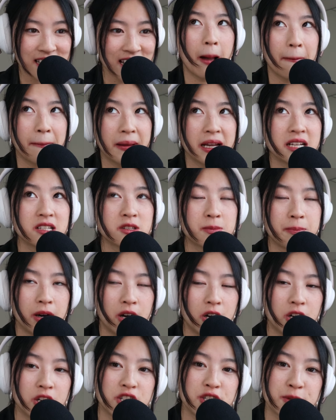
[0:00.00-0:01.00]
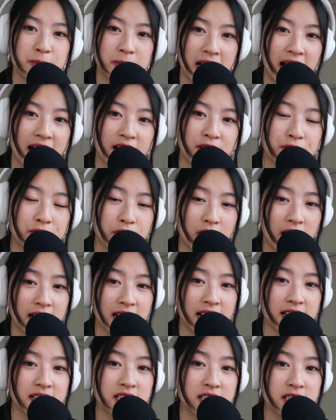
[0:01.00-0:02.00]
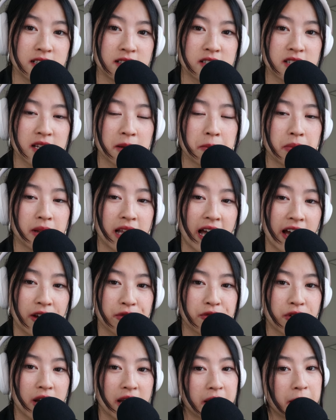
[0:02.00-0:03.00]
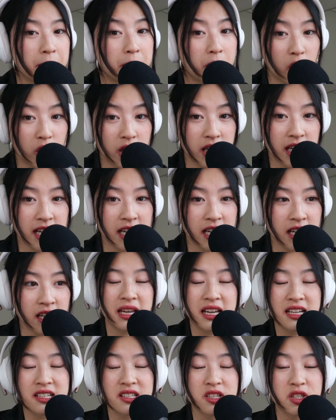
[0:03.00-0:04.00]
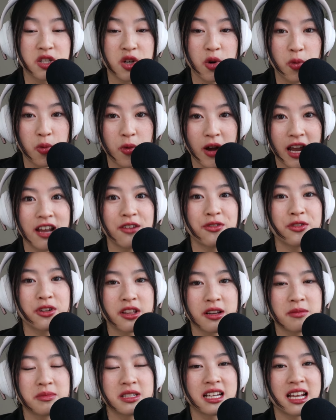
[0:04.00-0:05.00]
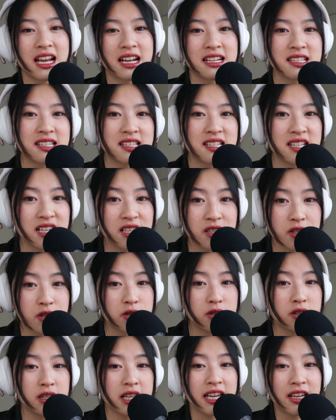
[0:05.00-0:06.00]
Companies push Black Friday deals and Black Friday marketing because it's a way for them to get seasonal